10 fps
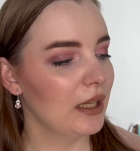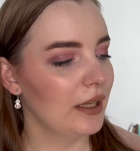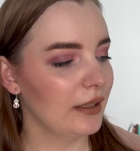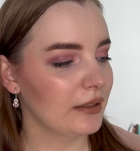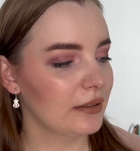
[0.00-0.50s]

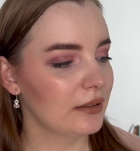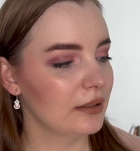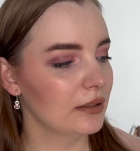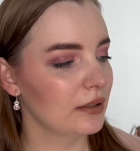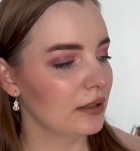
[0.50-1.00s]
And
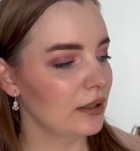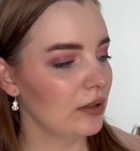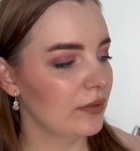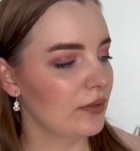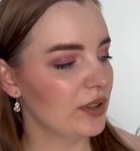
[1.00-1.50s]

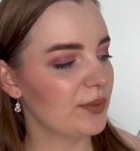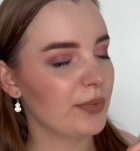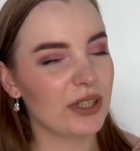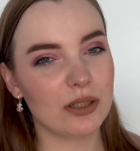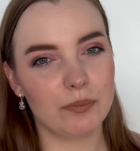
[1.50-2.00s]
if we
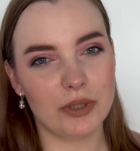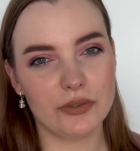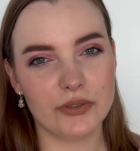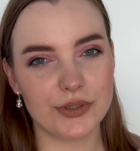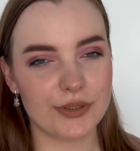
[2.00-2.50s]
speak
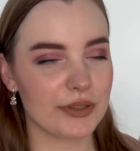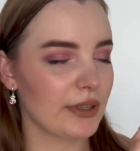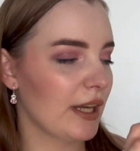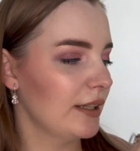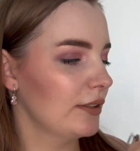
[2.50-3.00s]
about this
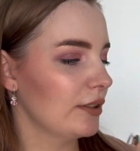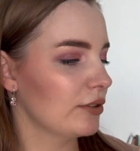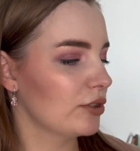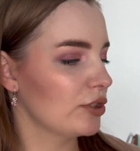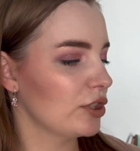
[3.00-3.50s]

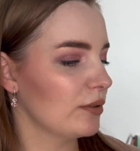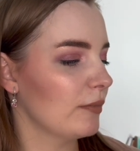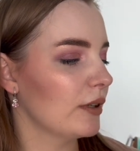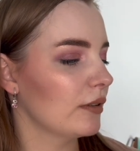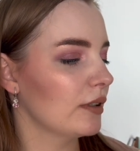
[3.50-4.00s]
lighter
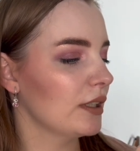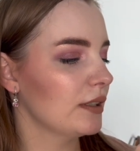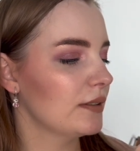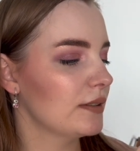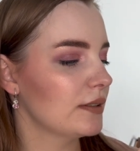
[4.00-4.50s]
shimmer,
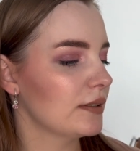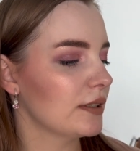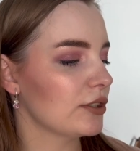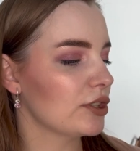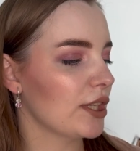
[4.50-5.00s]
it's
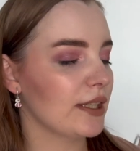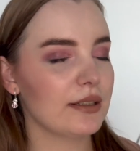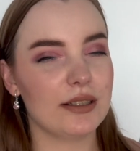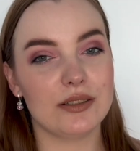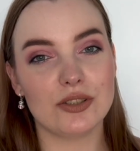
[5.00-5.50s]
the
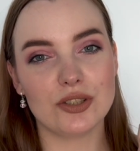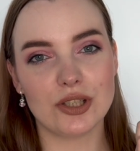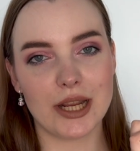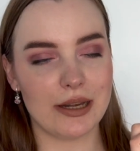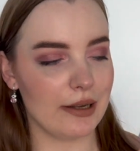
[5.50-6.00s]
shade
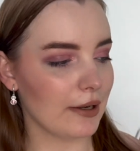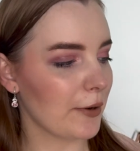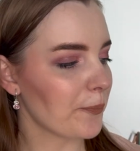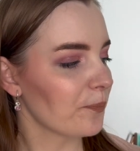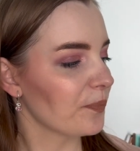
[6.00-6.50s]
Angelic.
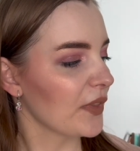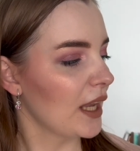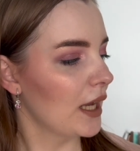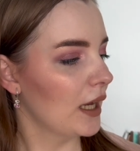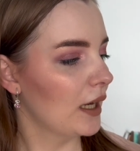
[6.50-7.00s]

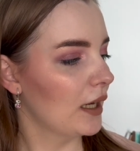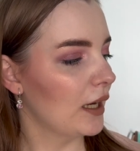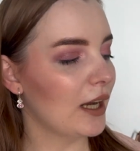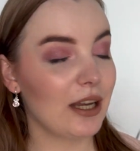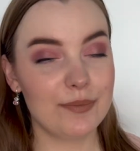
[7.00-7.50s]

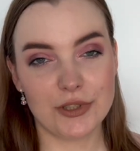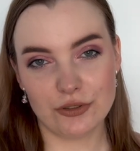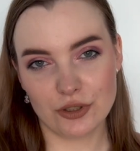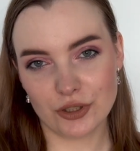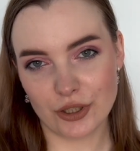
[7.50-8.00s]
I'm
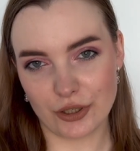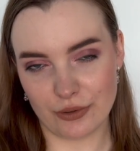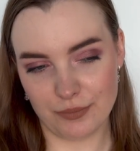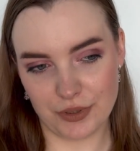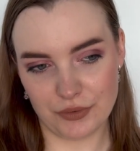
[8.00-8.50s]
not
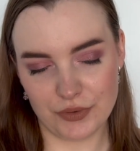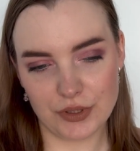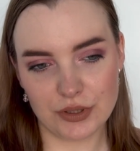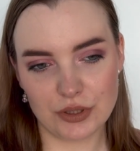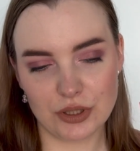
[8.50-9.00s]
sure about
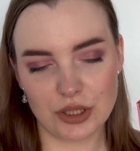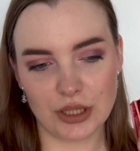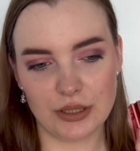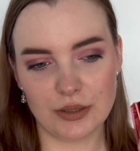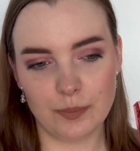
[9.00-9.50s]
this
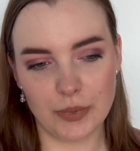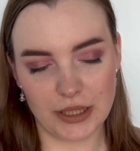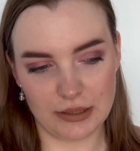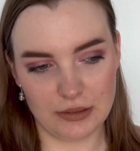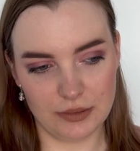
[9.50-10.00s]
shade,
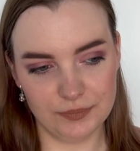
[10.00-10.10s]
but